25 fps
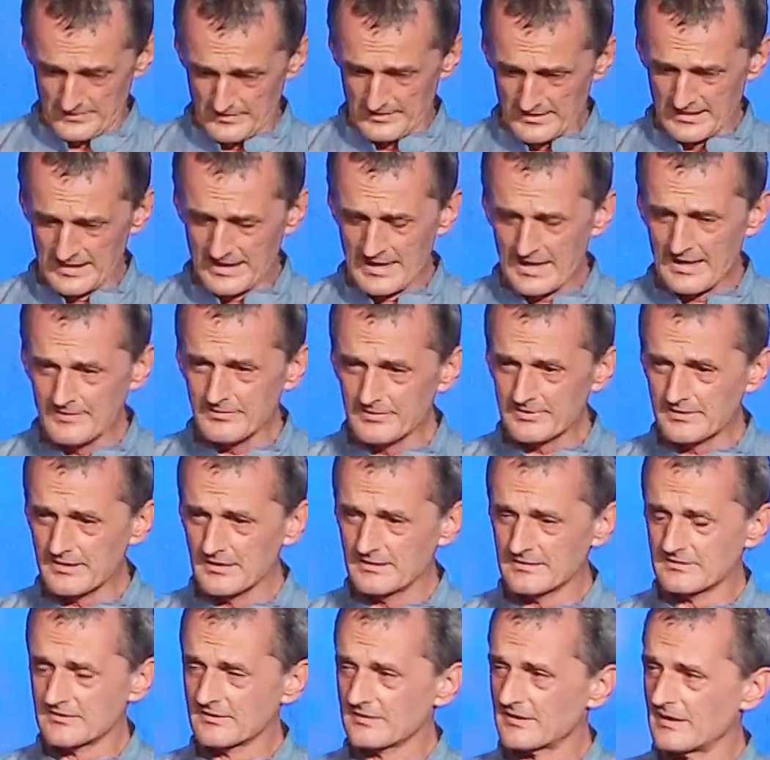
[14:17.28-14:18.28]

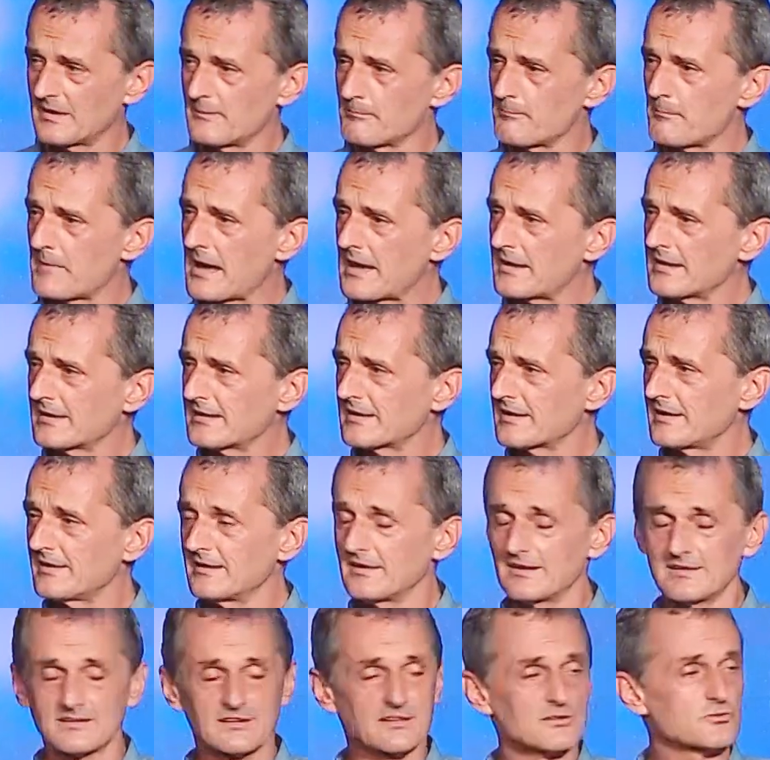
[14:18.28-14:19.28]
hunted a monkey
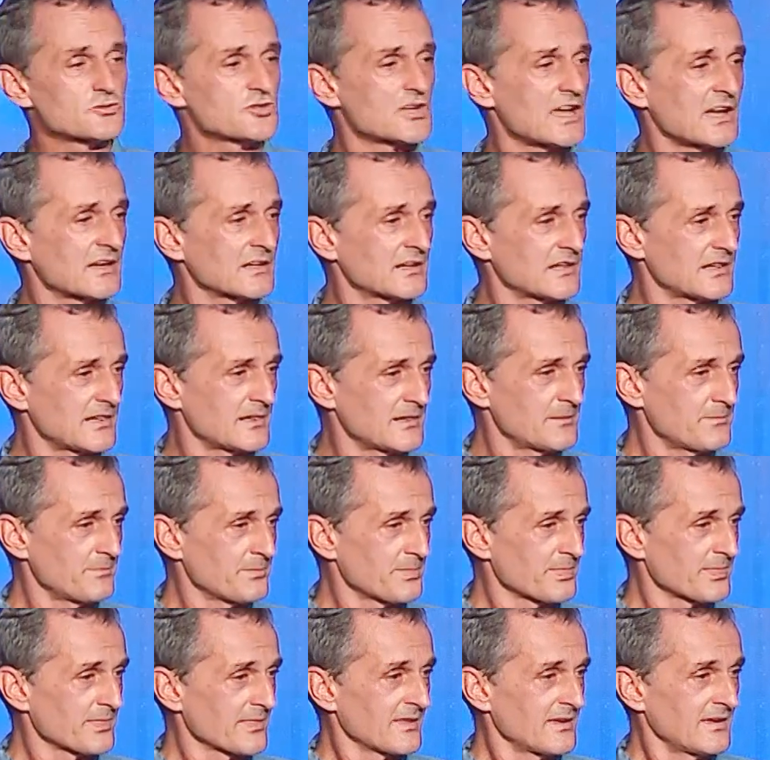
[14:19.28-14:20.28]
in the jungle,
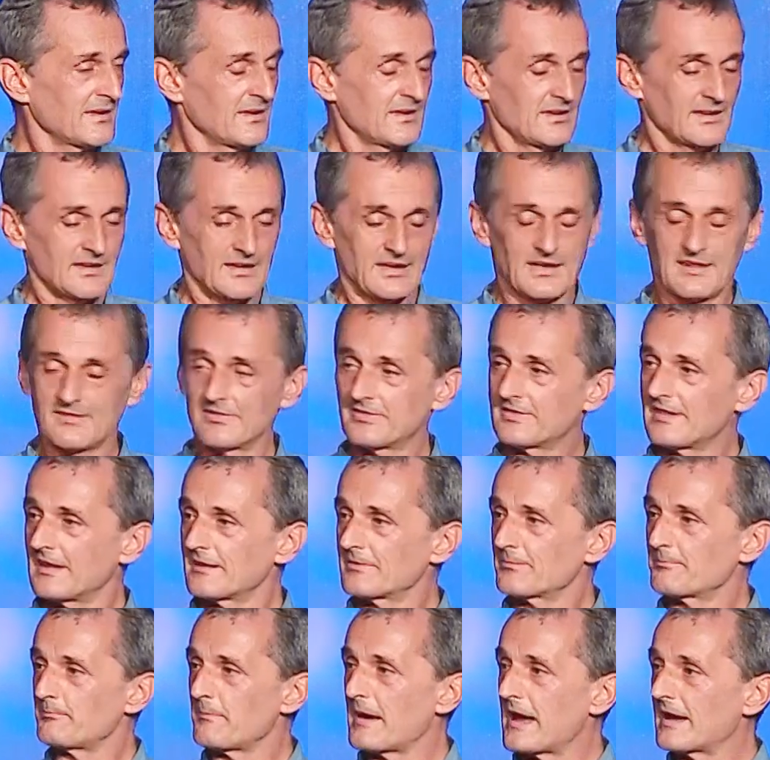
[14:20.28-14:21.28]
and
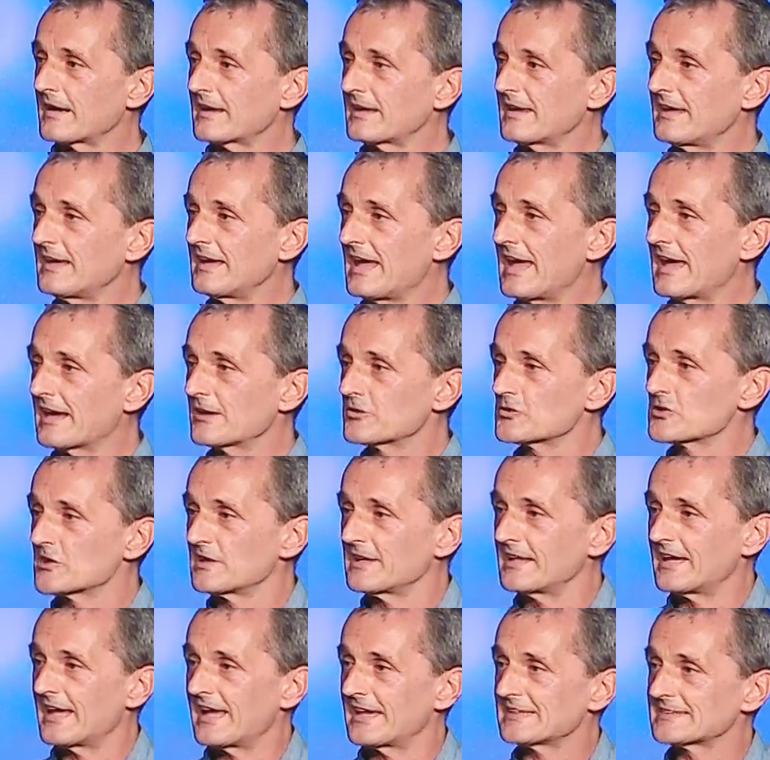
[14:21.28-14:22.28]
that monkey
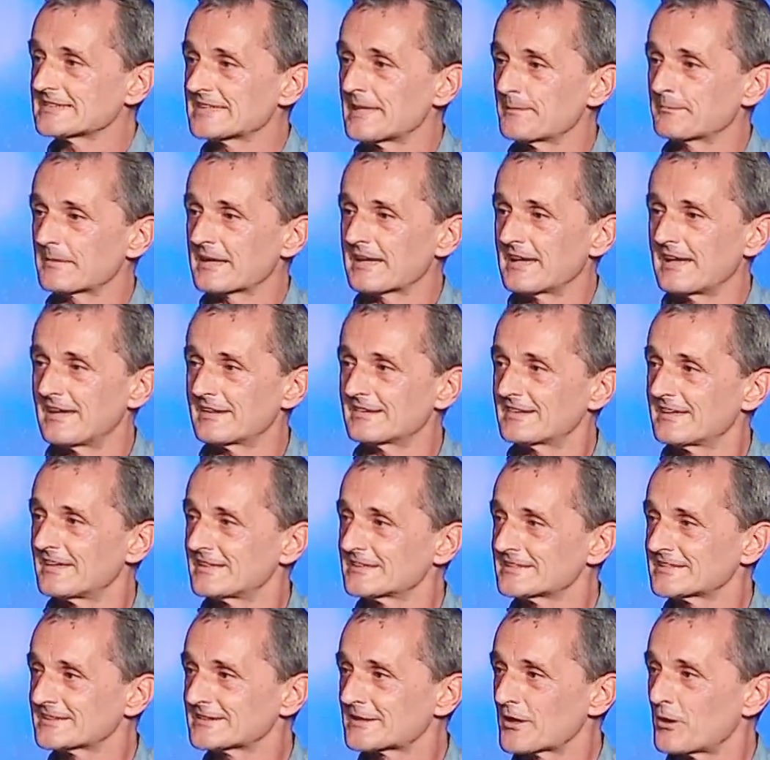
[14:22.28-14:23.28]
actually had some kidney
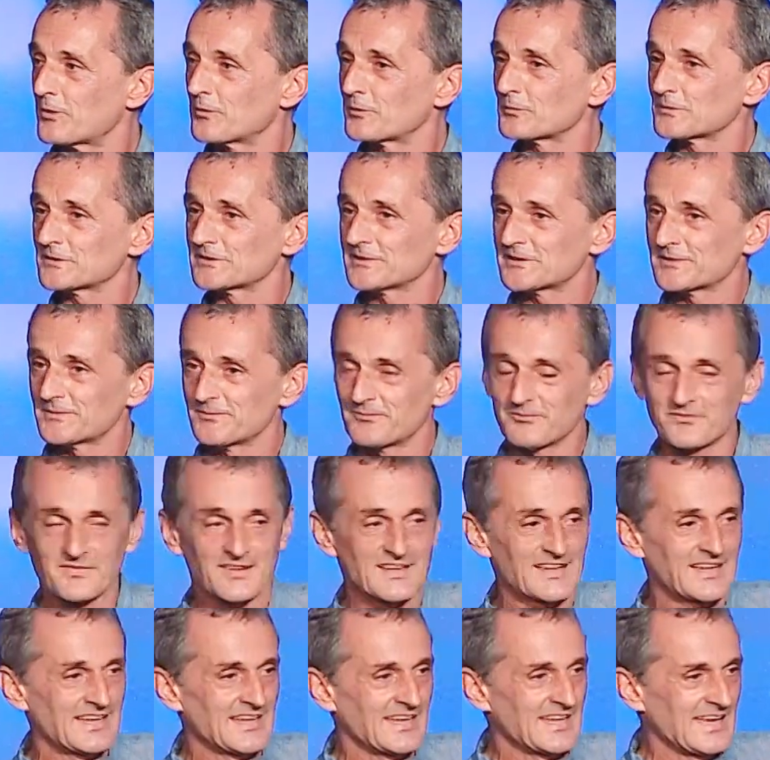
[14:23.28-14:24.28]
stones.
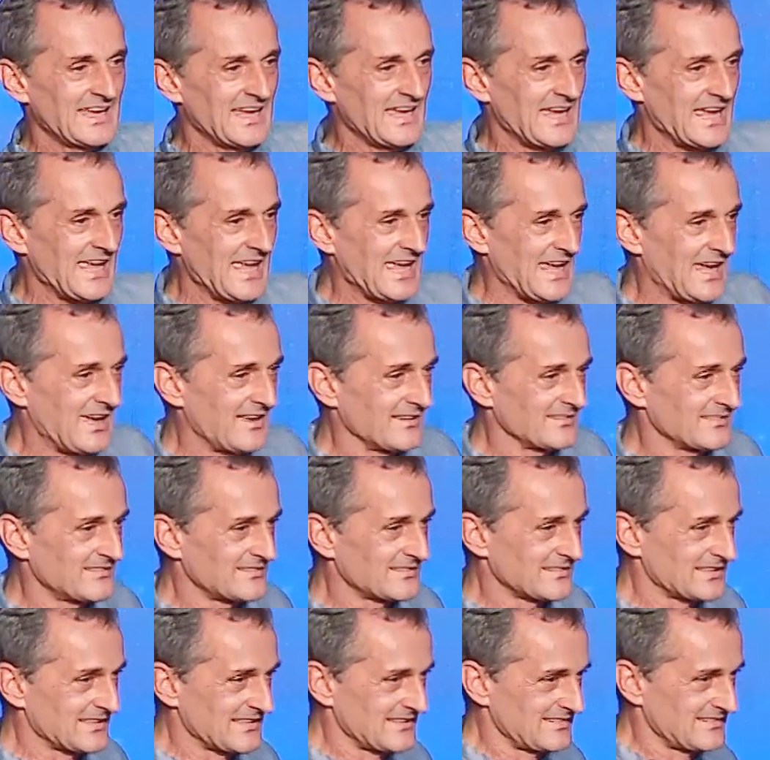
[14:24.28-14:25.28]
And
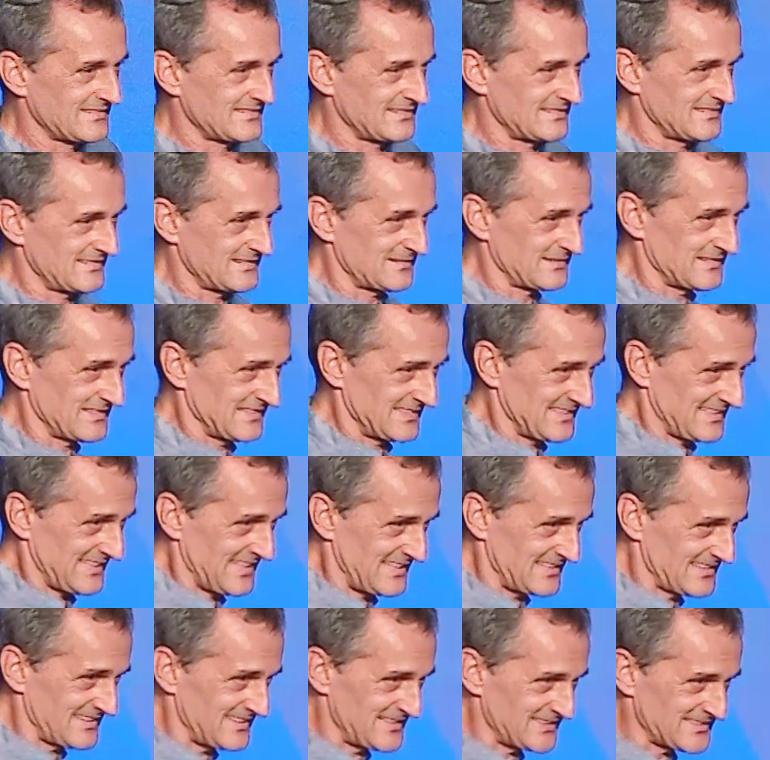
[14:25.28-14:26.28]

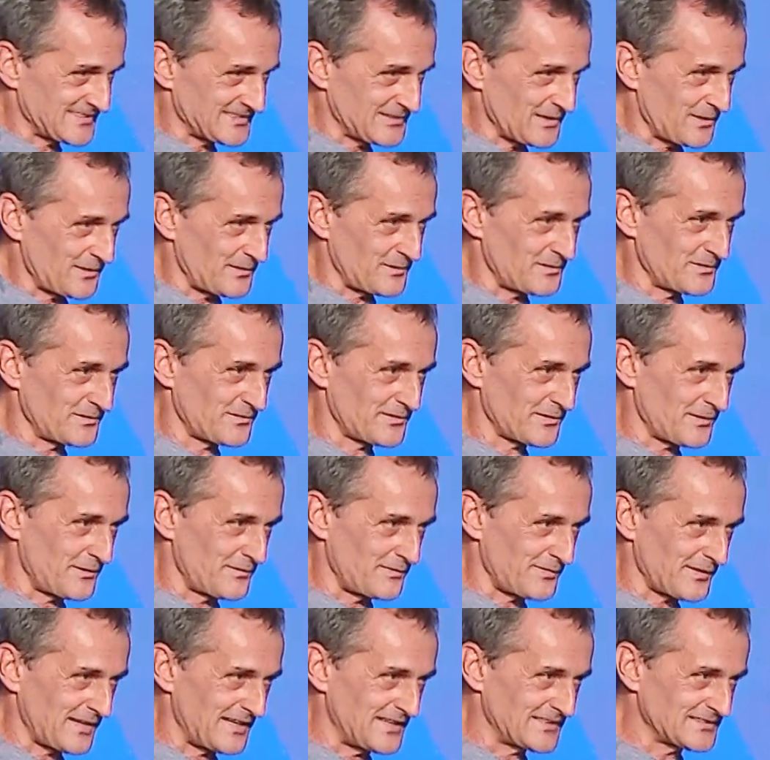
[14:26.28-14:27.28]
kidney stones
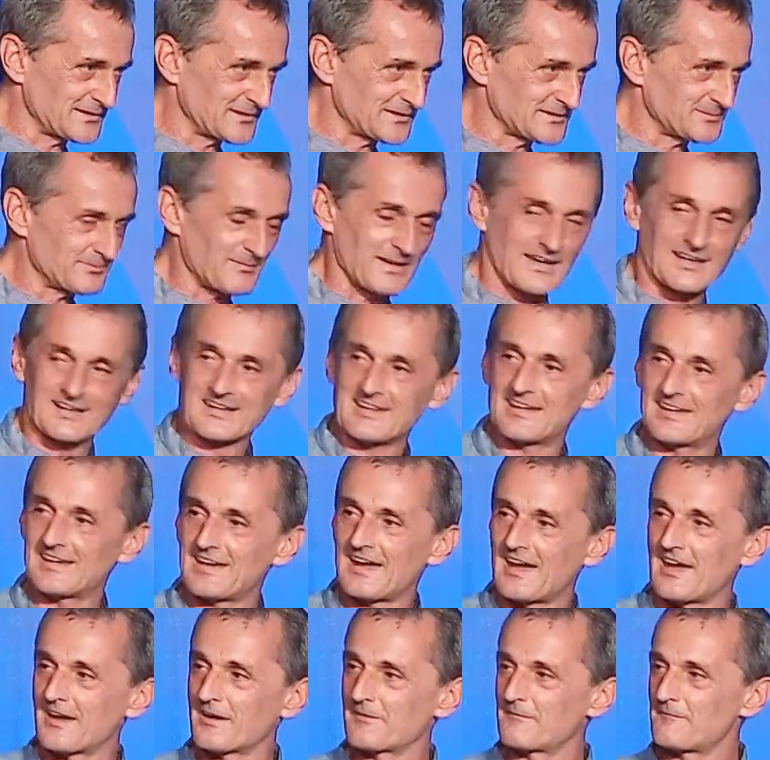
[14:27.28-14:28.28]
of rhesus monkey
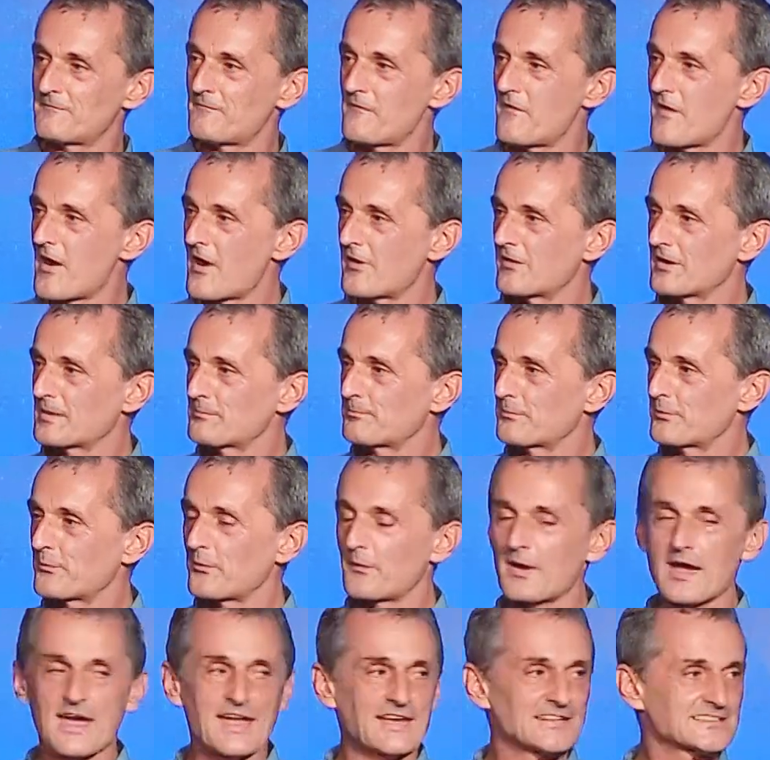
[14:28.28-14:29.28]
are a very
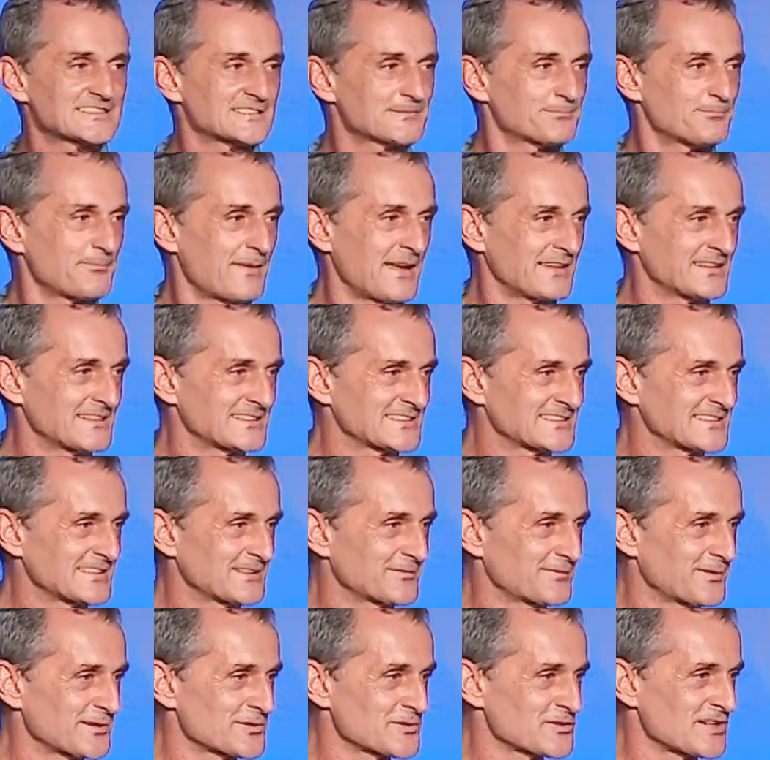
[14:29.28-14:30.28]
prized medicine
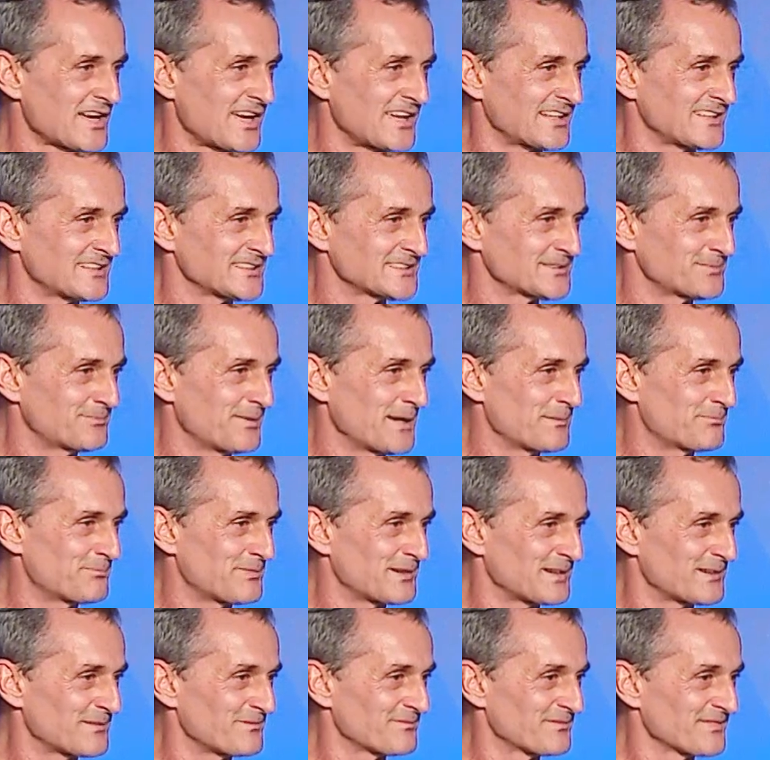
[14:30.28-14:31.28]
for Chinese people.